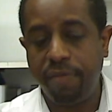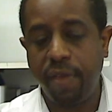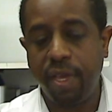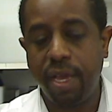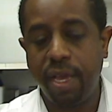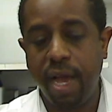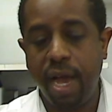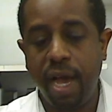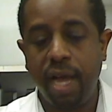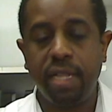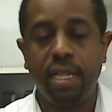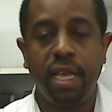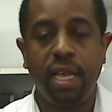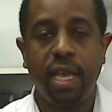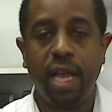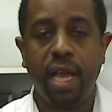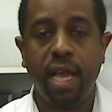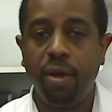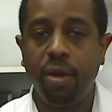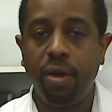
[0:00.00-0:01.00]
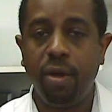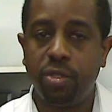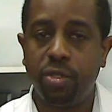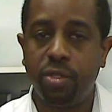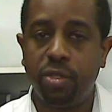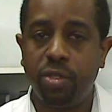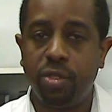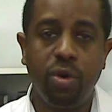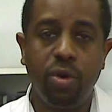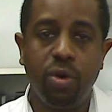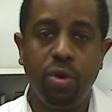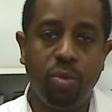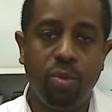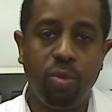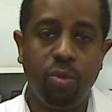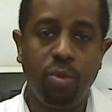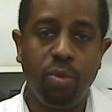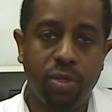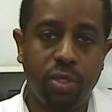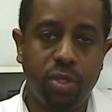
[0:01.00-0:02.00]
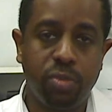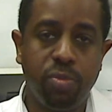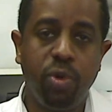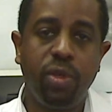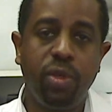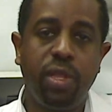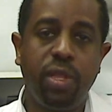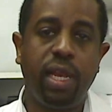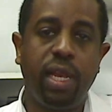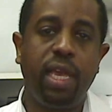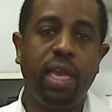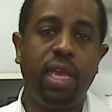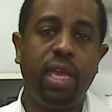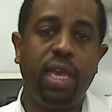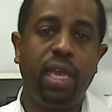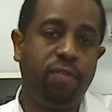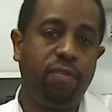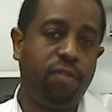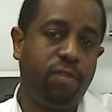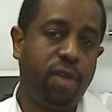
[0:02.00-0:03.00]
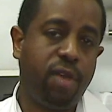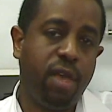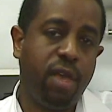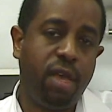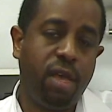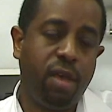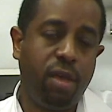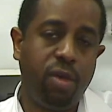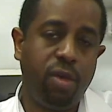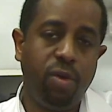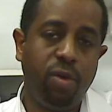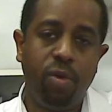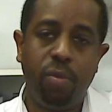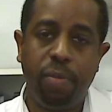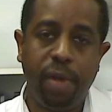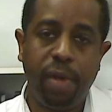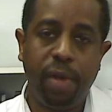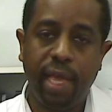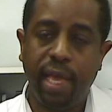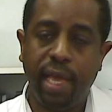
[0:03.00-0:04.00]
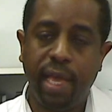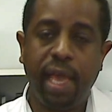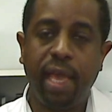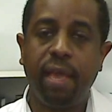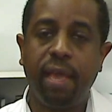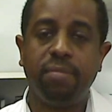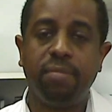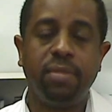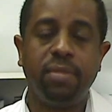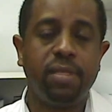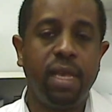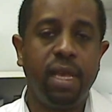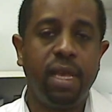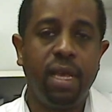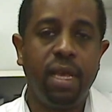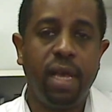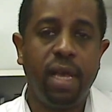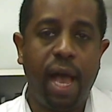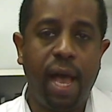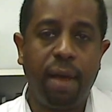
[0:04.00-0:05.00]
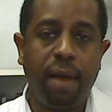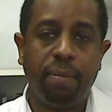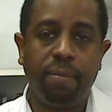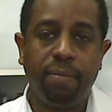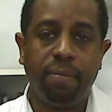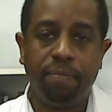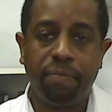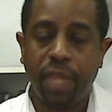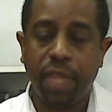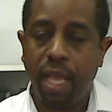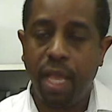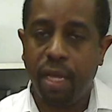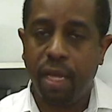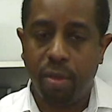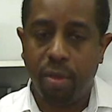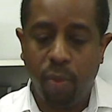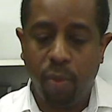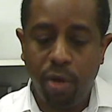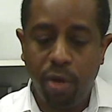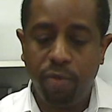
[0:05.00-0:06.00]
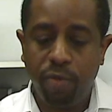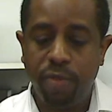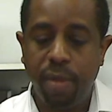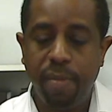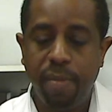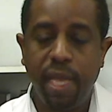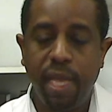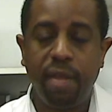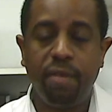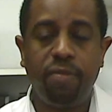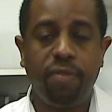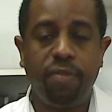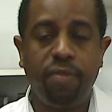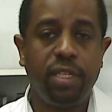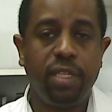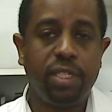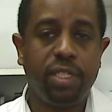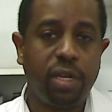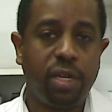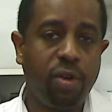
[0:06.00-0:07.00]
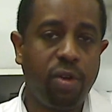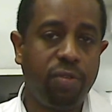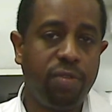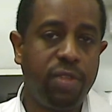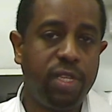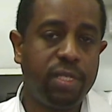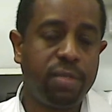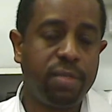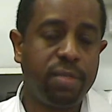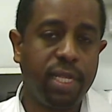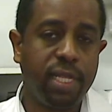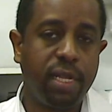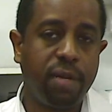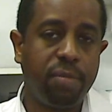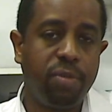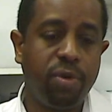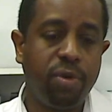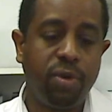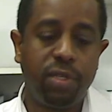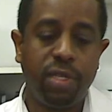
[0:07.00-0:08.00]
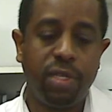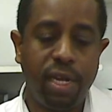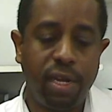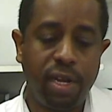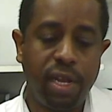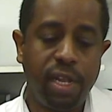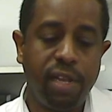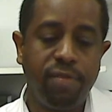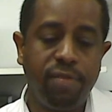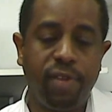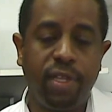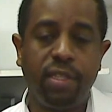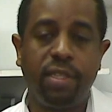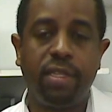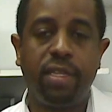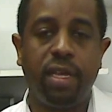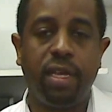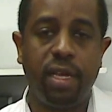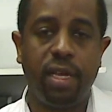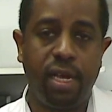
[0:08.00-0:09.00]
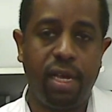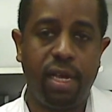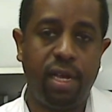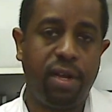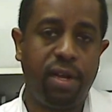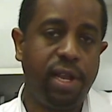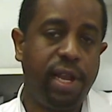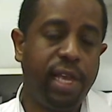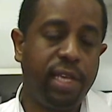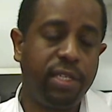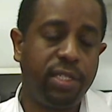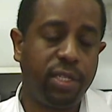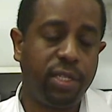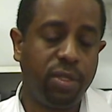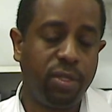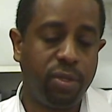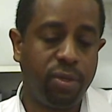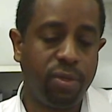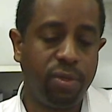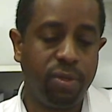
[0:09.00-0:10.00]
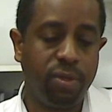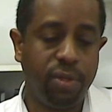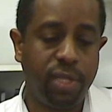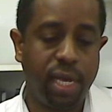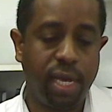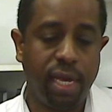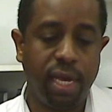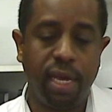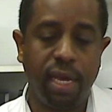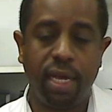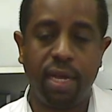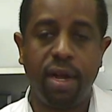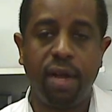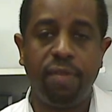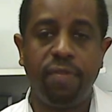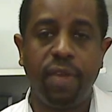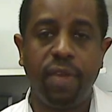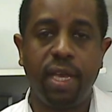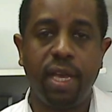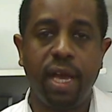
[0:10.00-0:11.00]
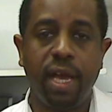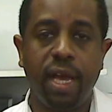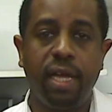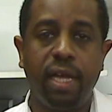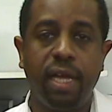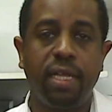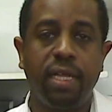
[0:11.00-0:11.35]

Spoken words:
graphic card. It can also work smoothly if you play games. One of the main features of this motherboard irrelevant in relation to the graphic